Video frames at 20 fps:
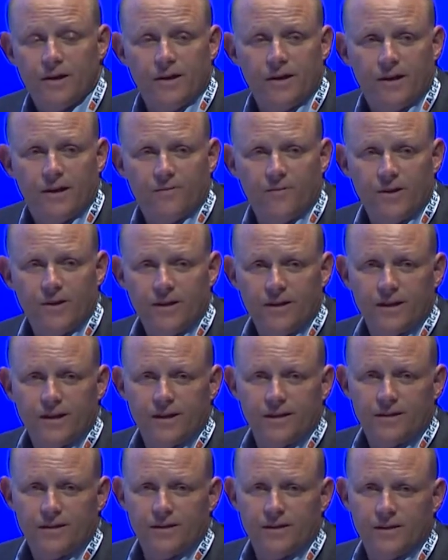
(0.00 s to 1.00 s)
if we can
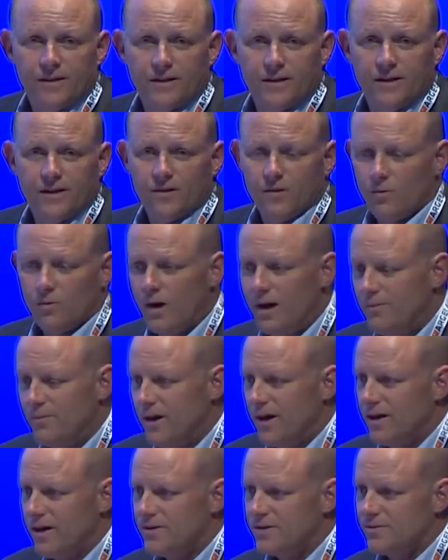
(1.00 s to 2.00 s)
get white
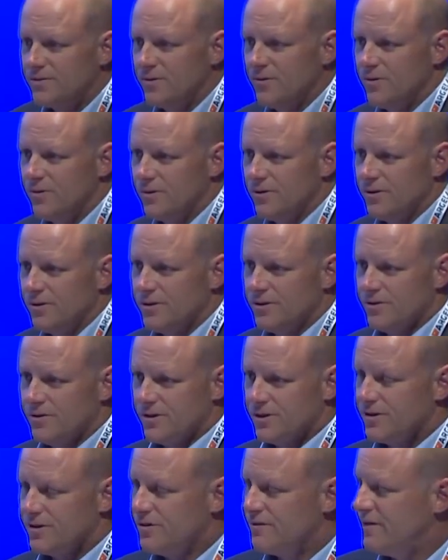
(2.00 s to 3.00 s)
box or
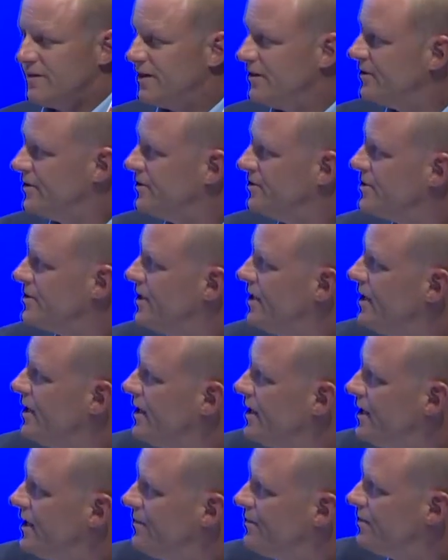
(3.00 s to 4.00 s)
traditional vendors
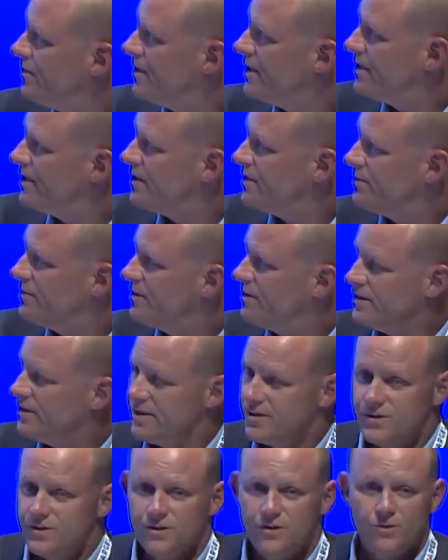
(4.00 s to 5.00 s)
implementing
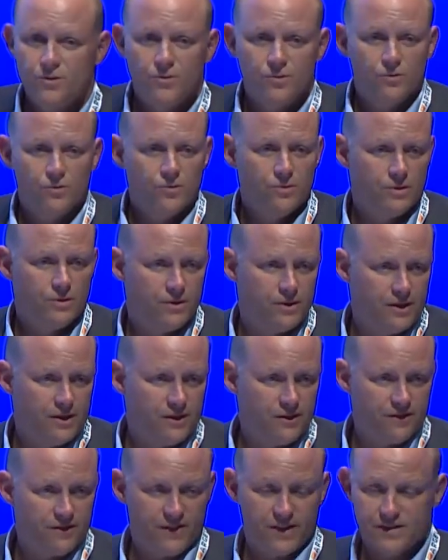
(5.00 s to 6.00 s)
these 2
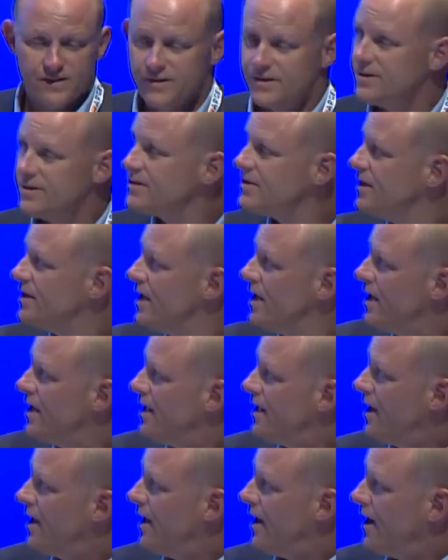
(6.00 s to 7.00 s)
interfaces,
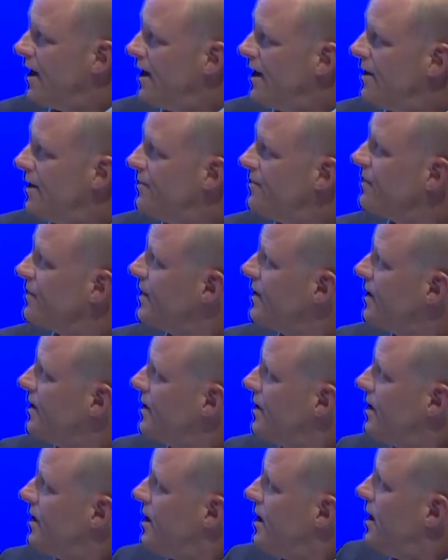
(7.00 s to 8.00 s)

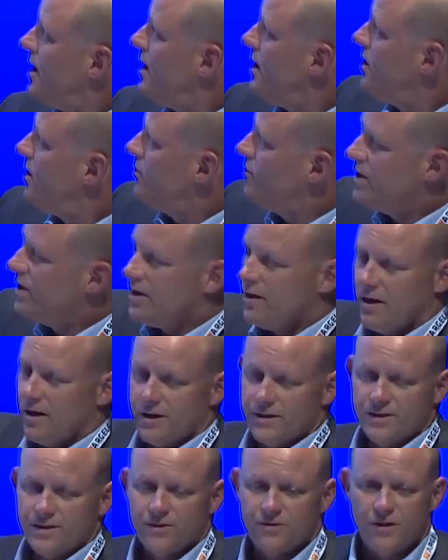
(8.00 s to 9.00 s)
our
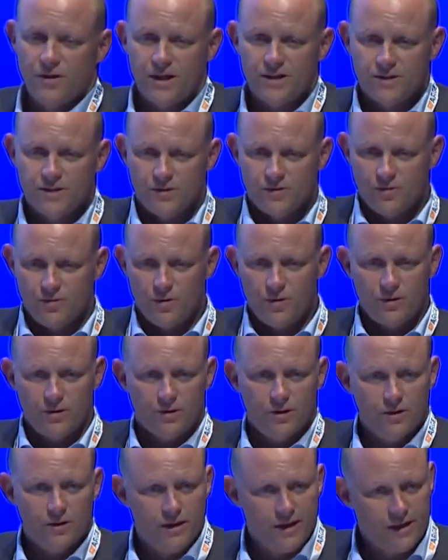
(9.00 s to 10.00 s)
centralized
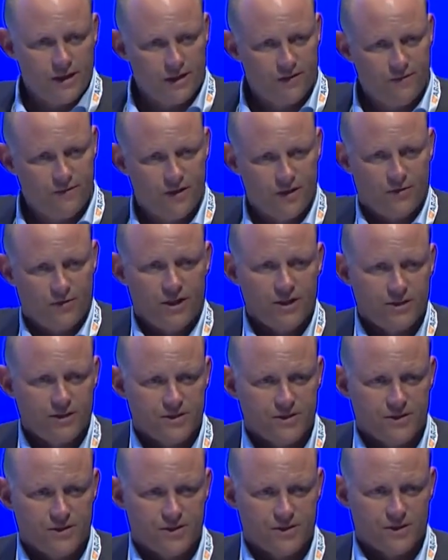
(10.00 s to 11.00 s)
controller and configuration
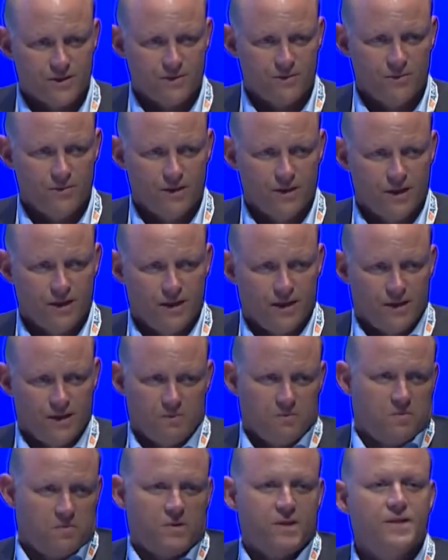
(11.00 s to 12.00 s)
system
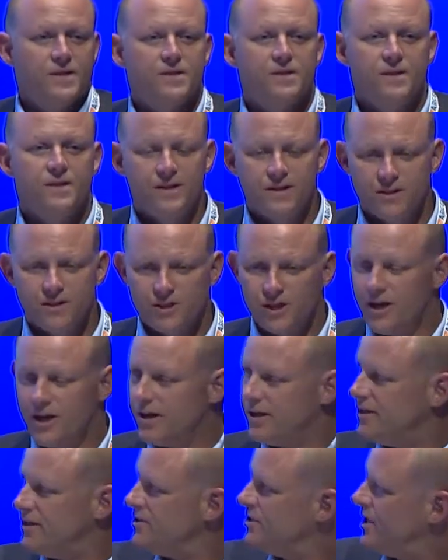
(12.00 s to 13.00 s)
doesn't need to
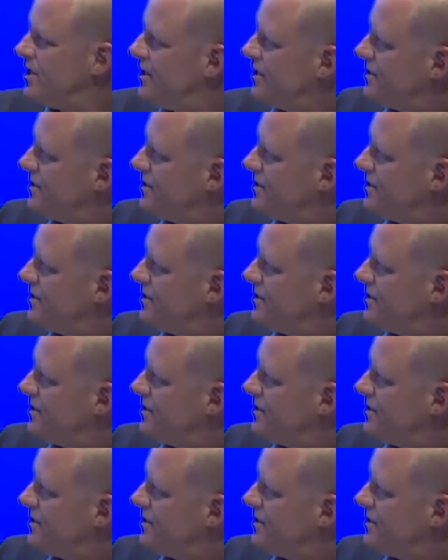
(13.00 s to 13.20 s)
change and